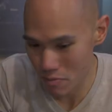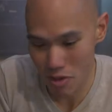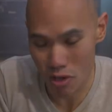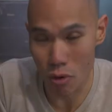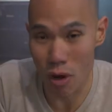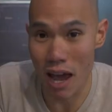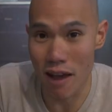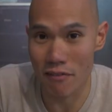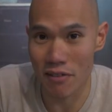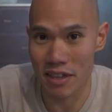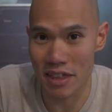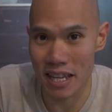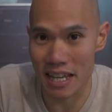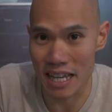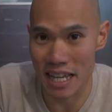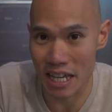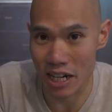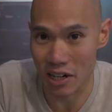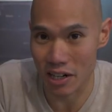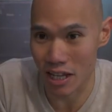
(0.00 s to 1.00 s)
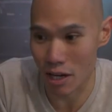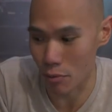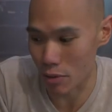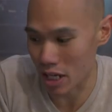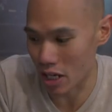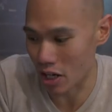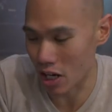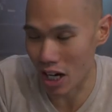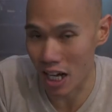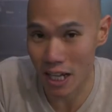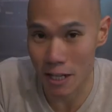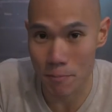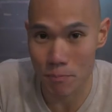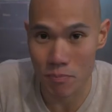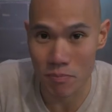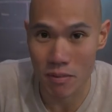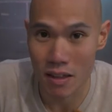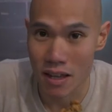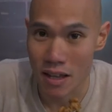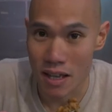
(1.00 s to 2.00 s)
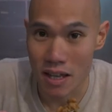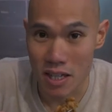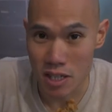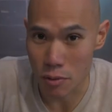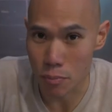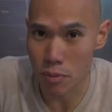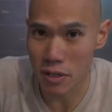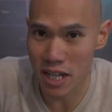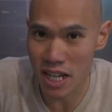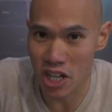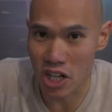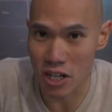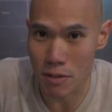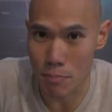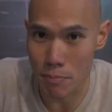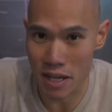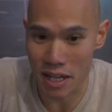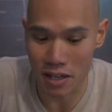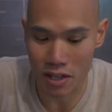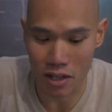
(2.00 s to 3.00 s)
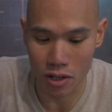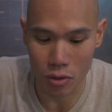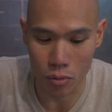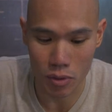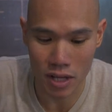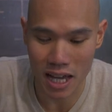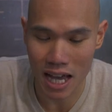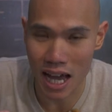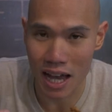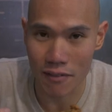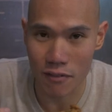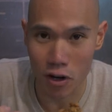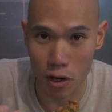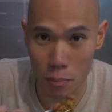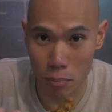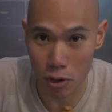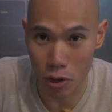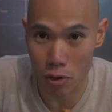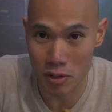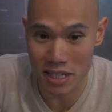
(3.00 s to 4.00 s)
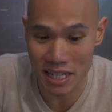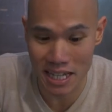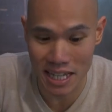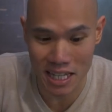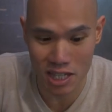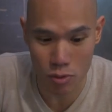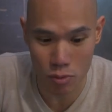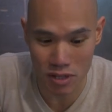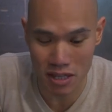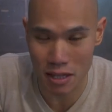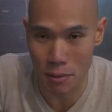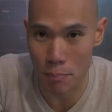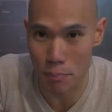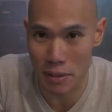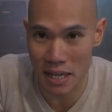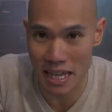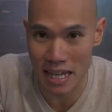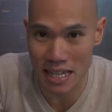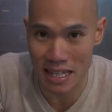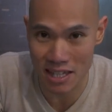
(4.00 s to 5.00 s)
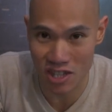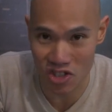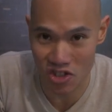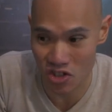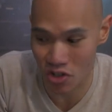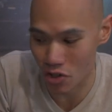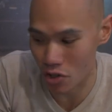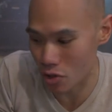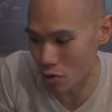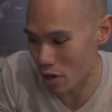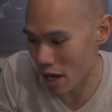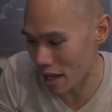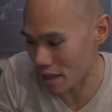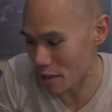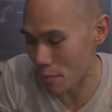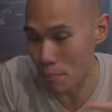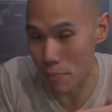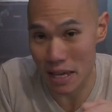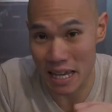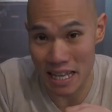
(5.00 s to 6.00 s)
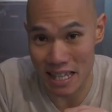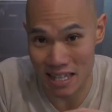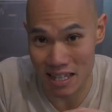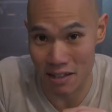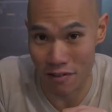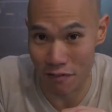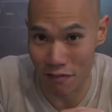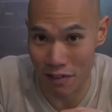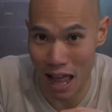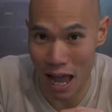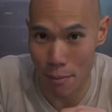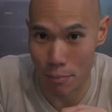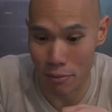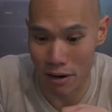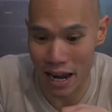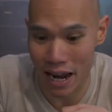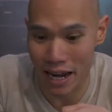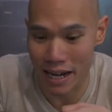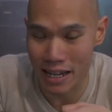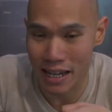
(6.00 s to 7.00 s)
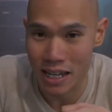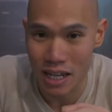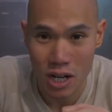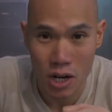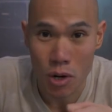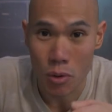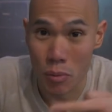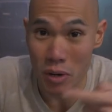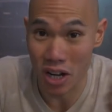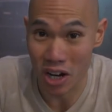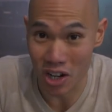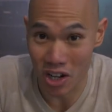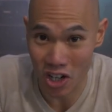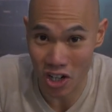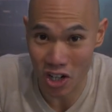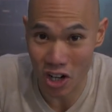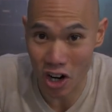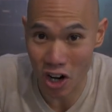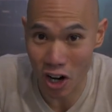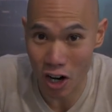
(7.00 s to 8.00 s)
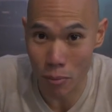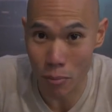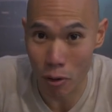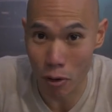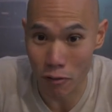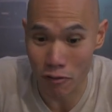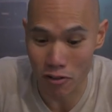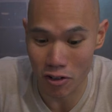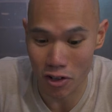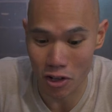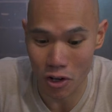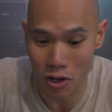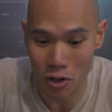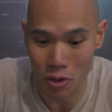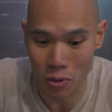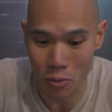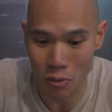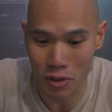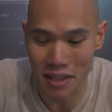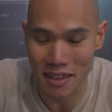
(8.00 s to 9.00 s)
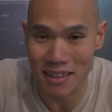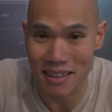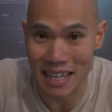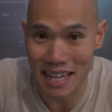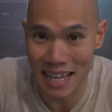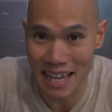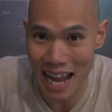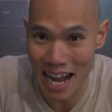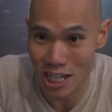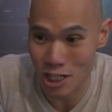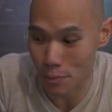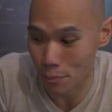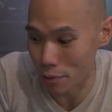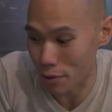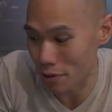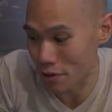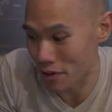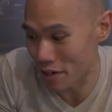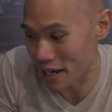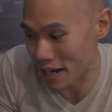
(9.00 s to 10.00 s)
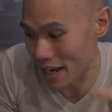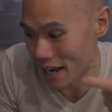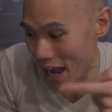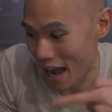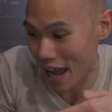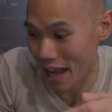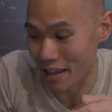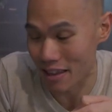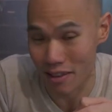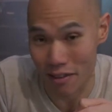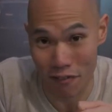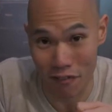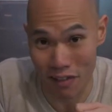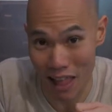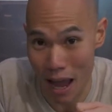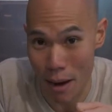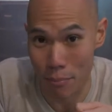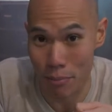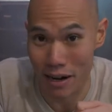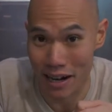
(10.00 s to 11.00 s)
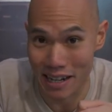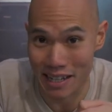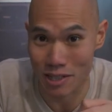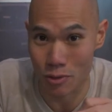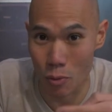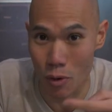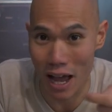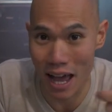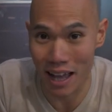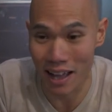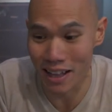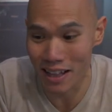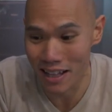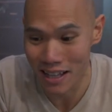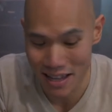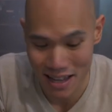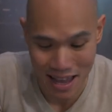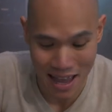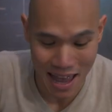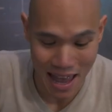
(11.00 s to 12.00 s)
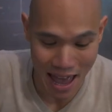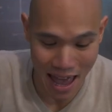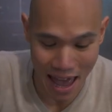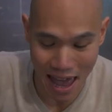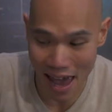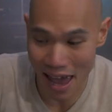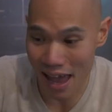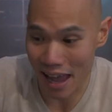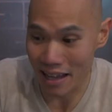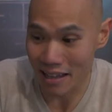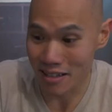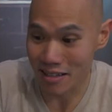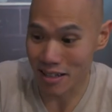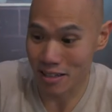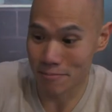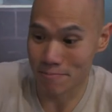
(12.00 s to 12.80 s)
So everything here that we got it's a pretty good meal. We have our proteins with the bean stew and the beans and the flatbread. We got our carb overload with the khachapuri and flatbread as well. And